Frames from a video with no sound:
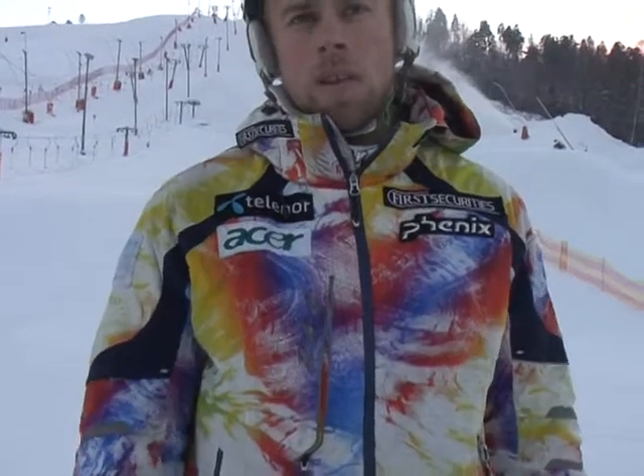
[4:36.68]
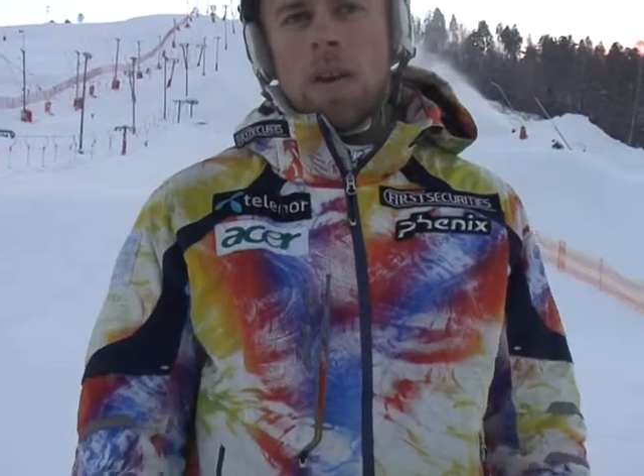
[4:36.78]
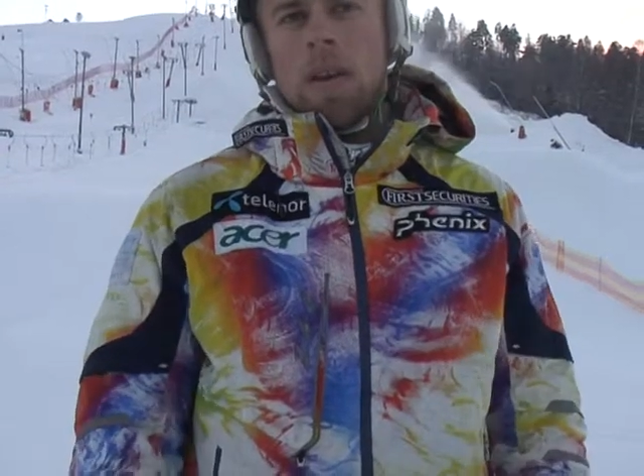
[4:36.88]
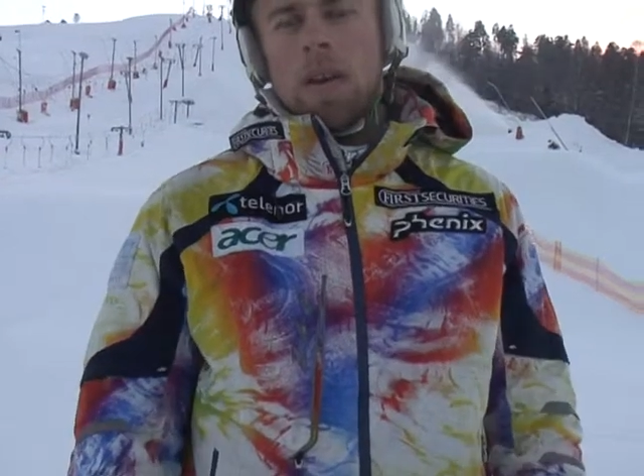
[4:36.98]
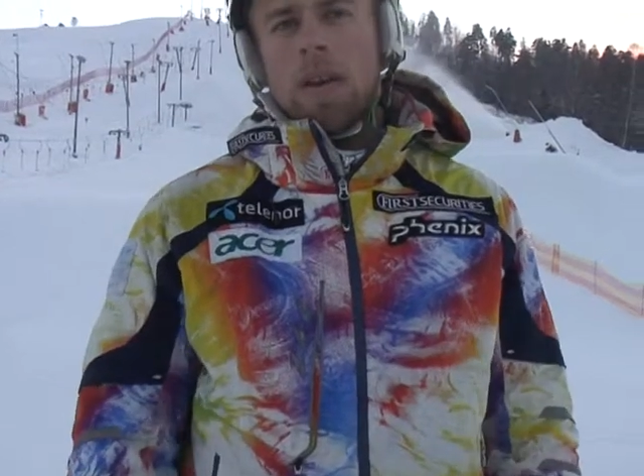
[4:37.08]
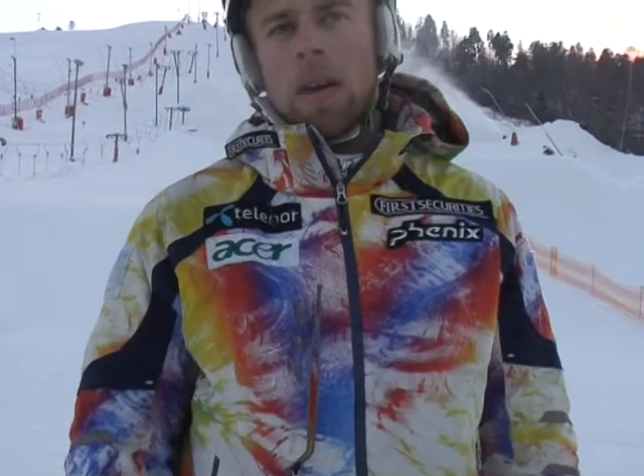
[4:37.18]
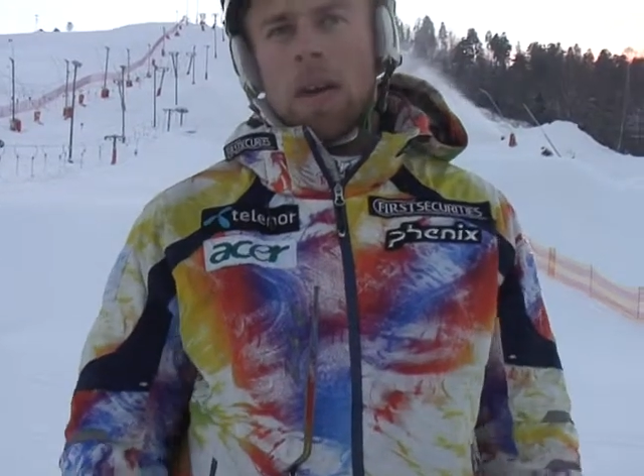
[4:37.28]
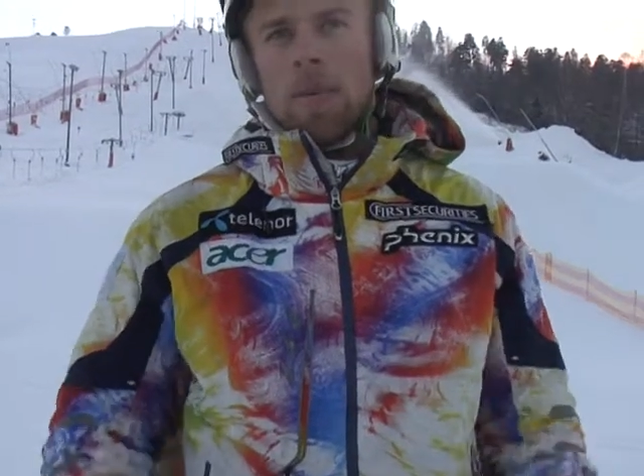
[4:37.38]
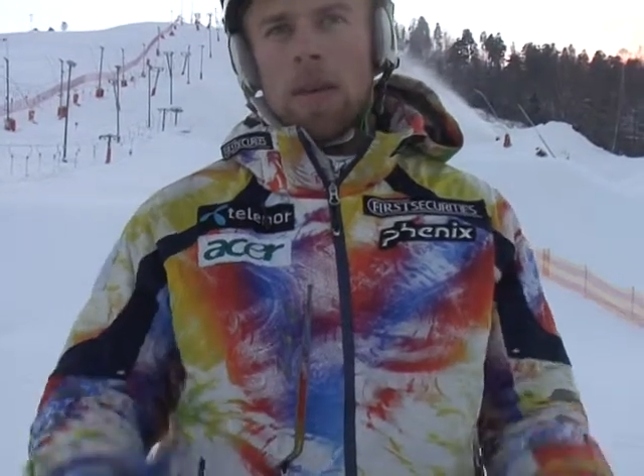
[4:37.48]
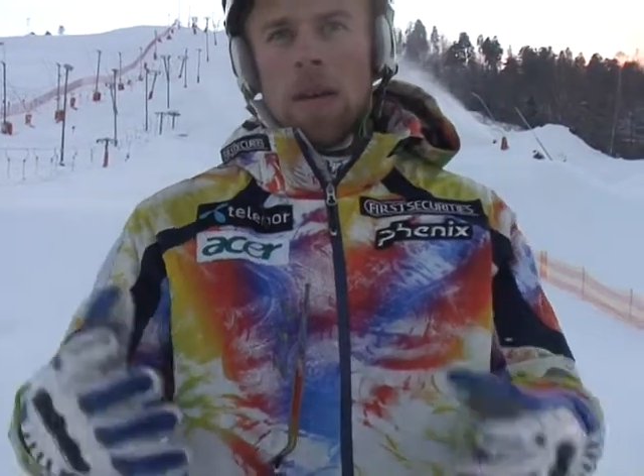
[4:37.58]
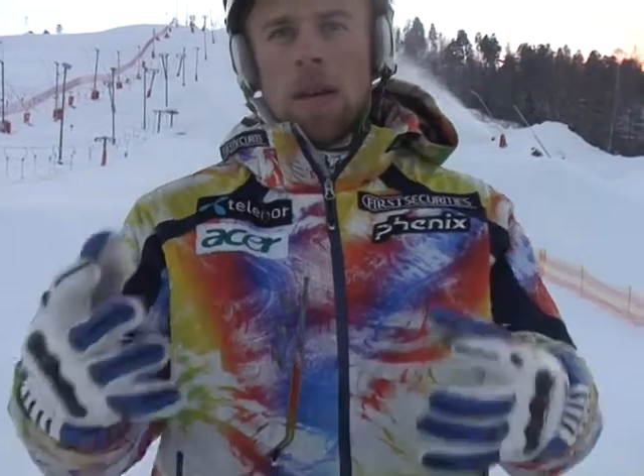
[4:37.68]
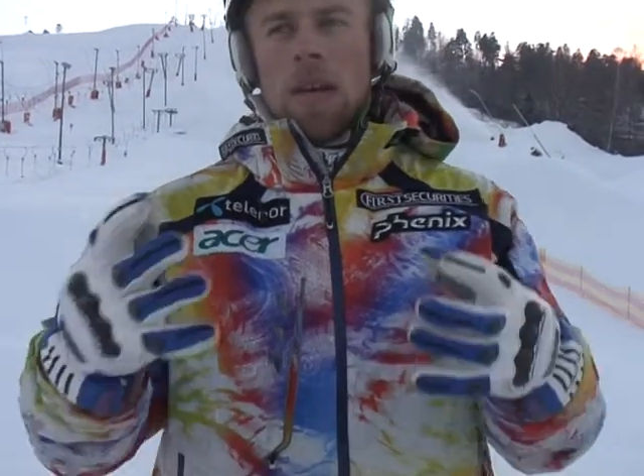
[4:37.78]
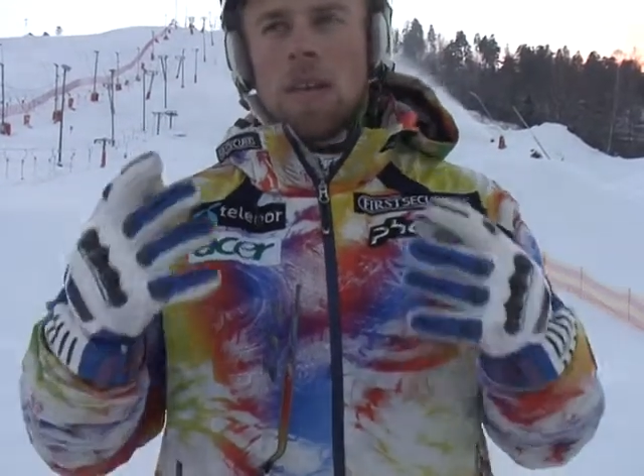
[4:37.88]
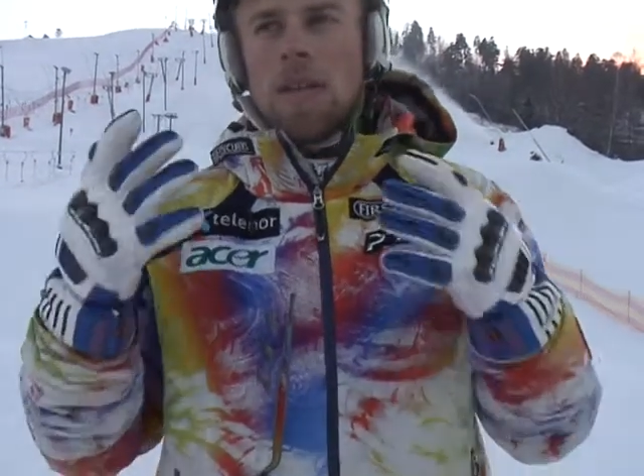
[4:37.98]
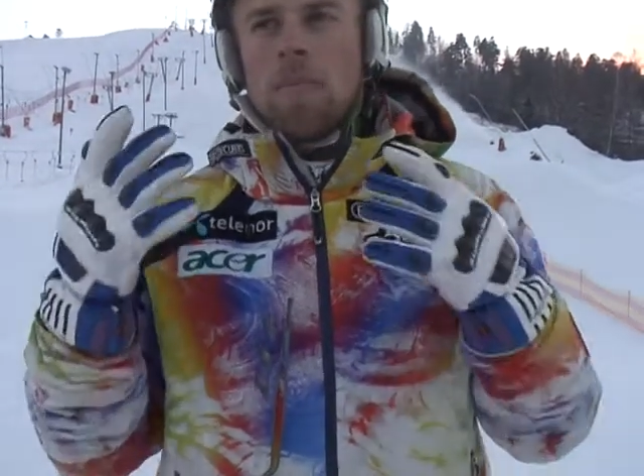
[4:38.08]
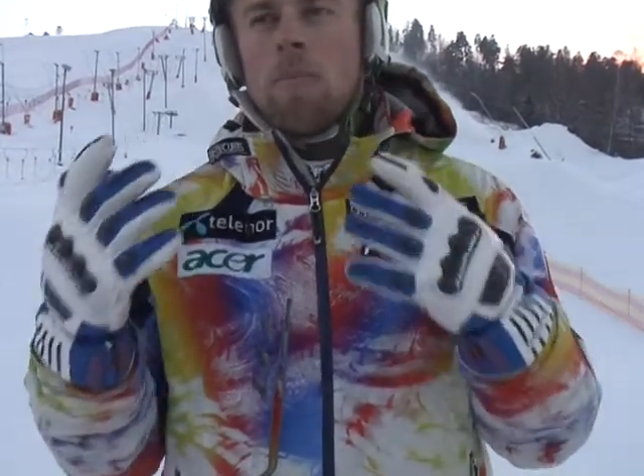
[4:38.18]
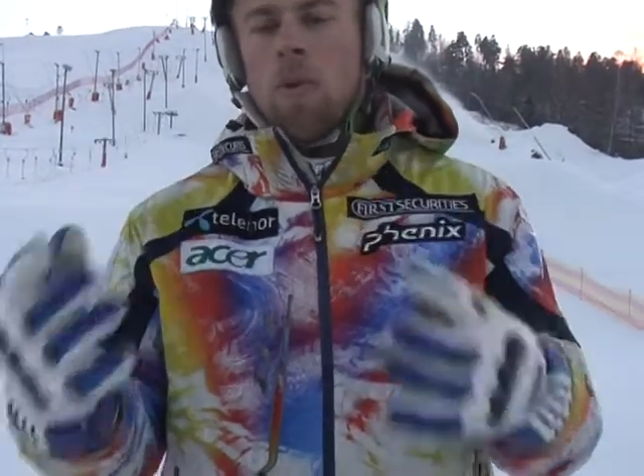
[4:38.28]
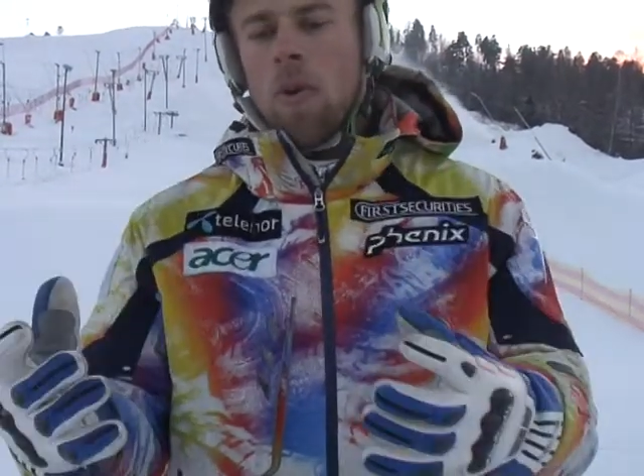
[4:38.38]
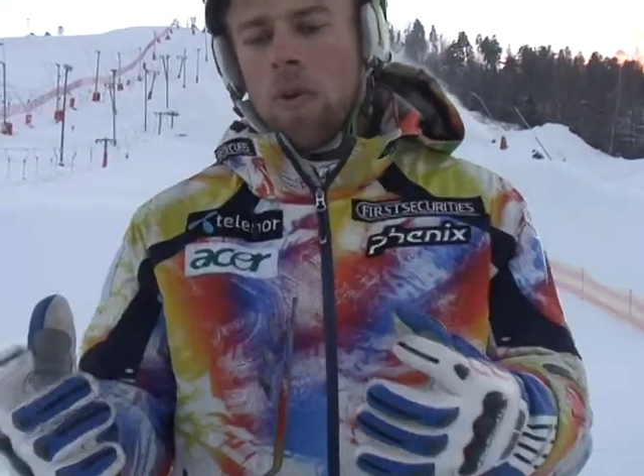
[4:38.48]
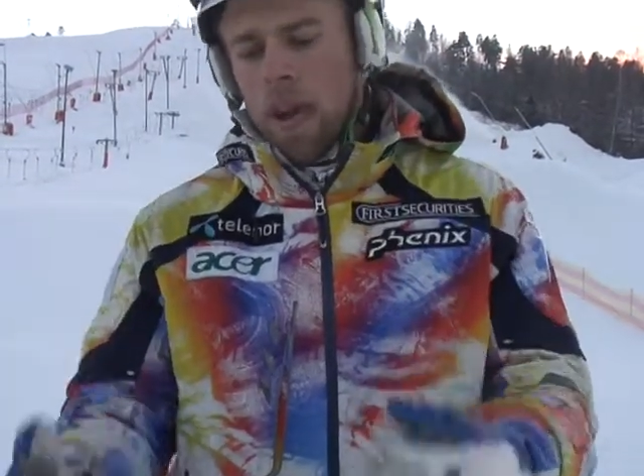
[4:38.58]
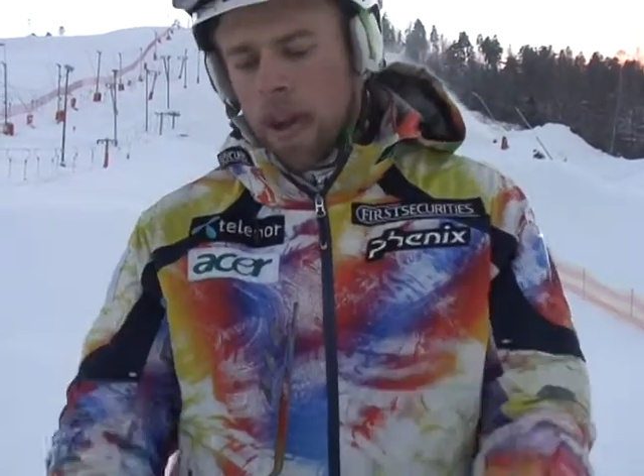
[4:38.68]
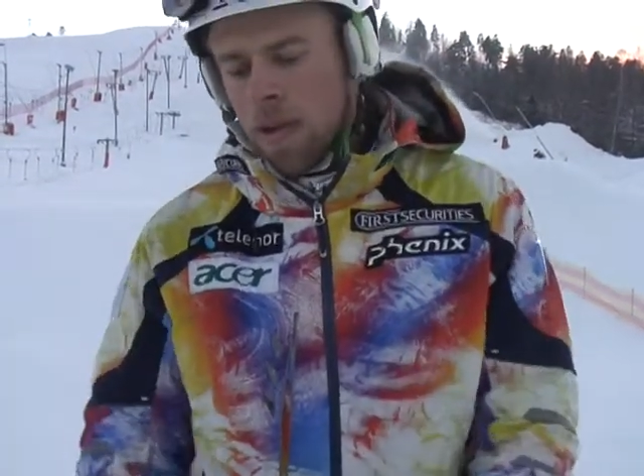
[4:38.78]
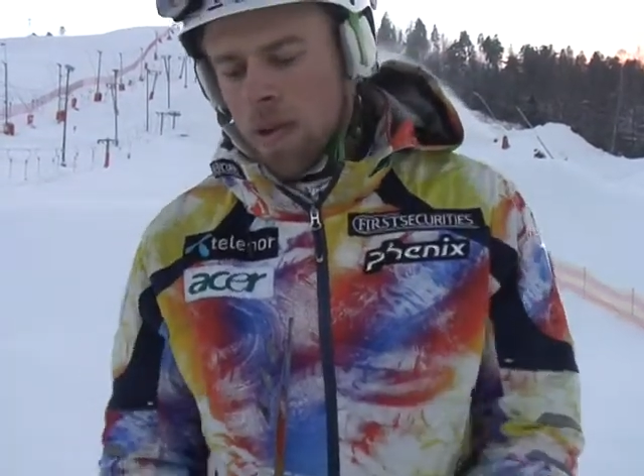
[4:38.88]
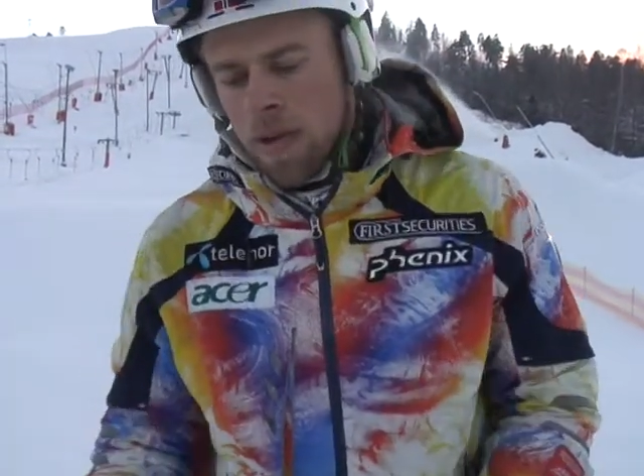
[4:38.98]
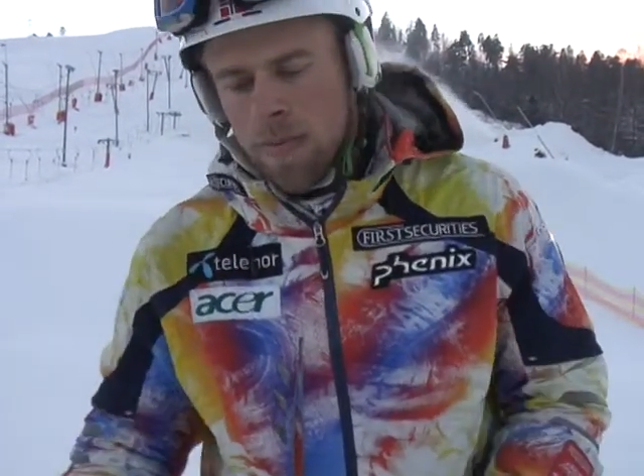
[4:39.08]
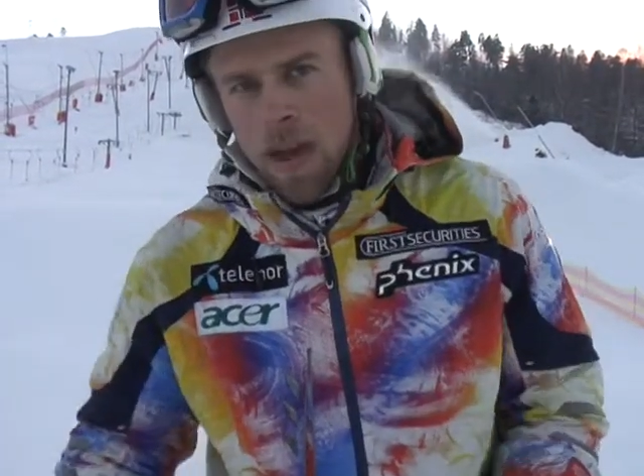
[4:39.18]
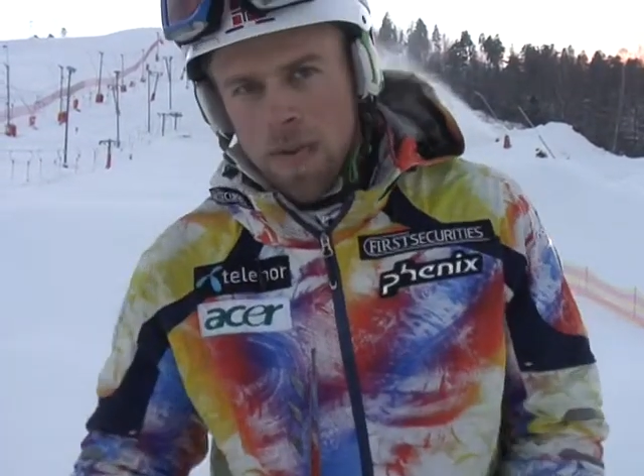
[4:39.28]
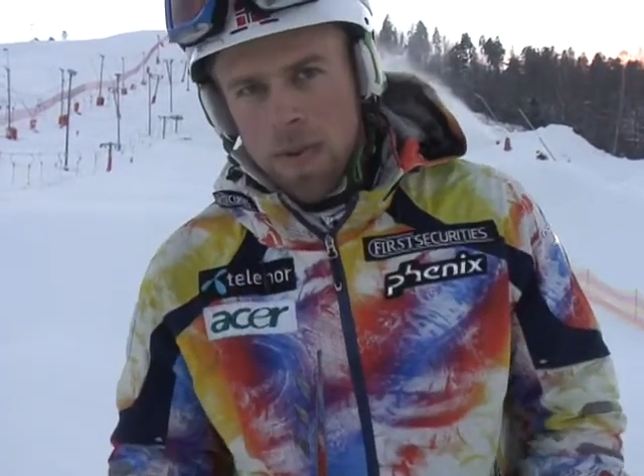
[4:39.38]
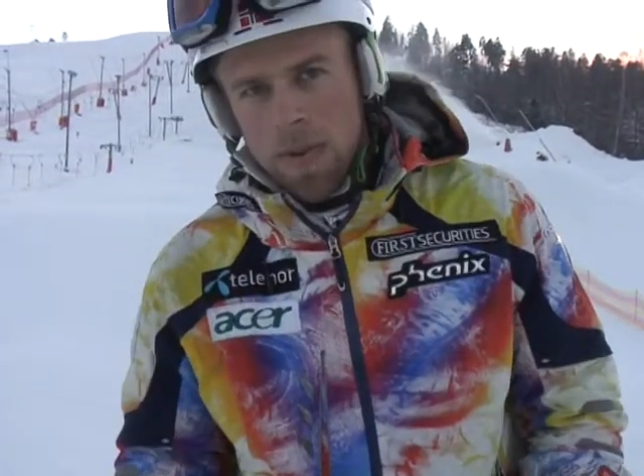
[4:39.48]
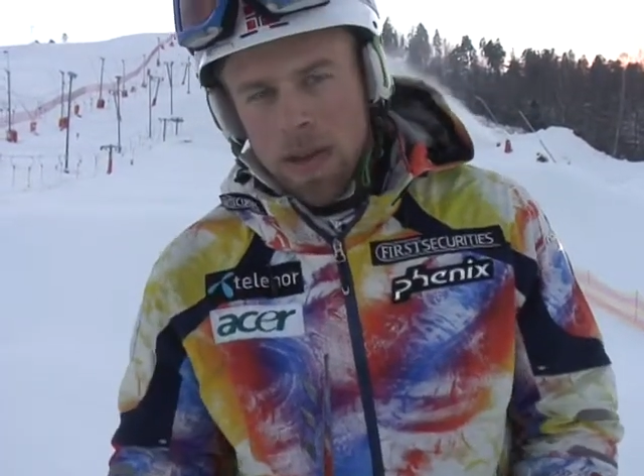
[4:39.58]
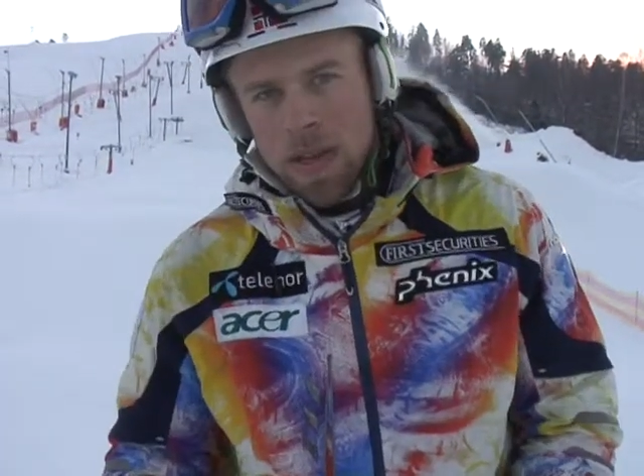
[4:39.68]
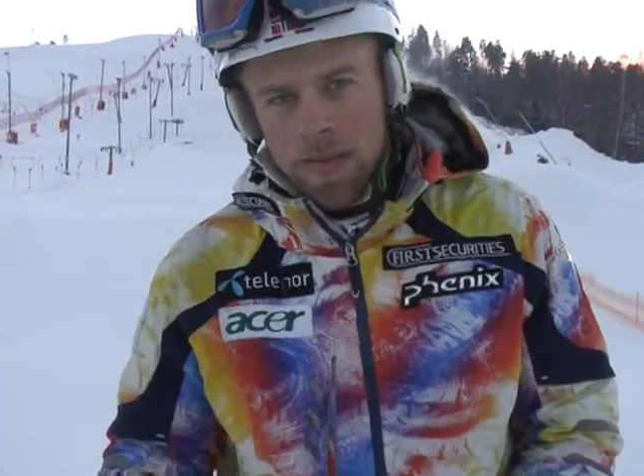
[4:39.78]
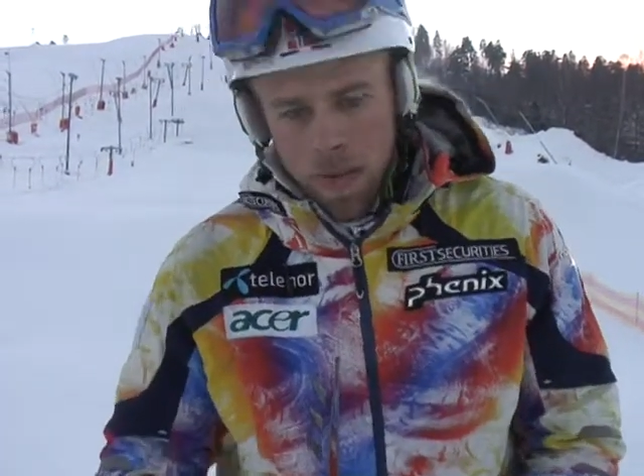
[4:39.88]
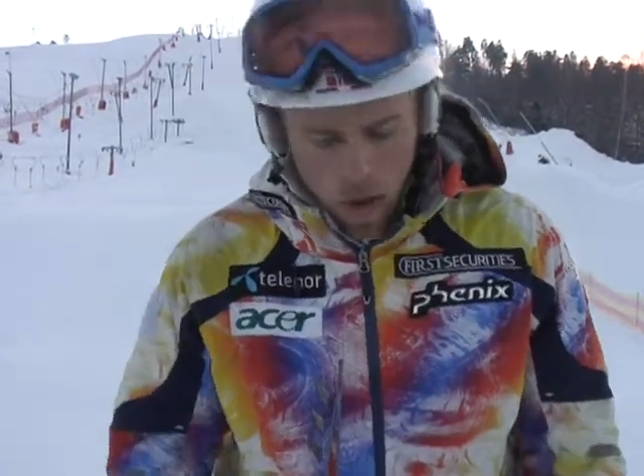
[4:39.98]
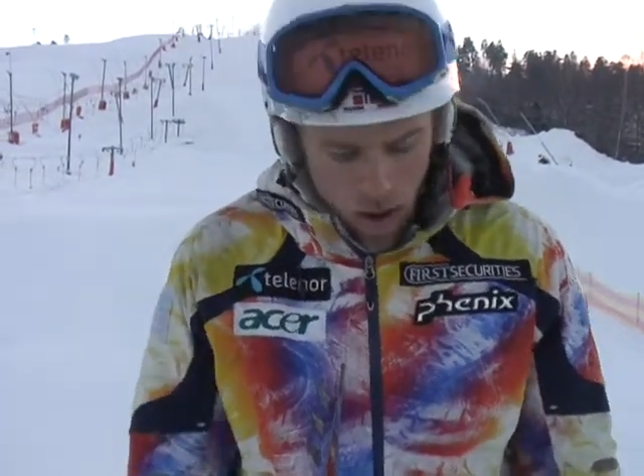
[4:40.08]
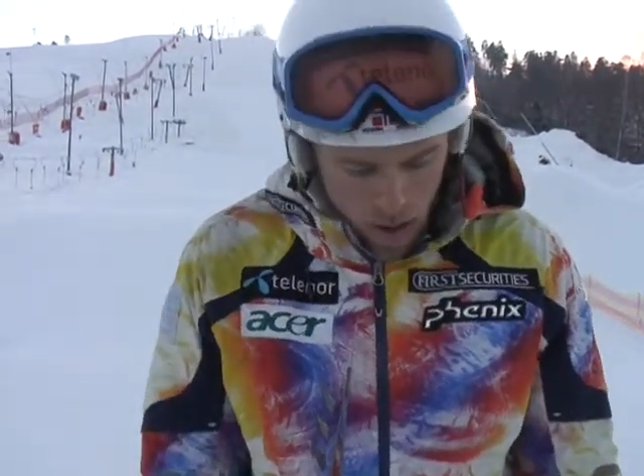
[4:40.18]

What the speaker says: Yeah, and I mean, the more angle you can make with your knees, if you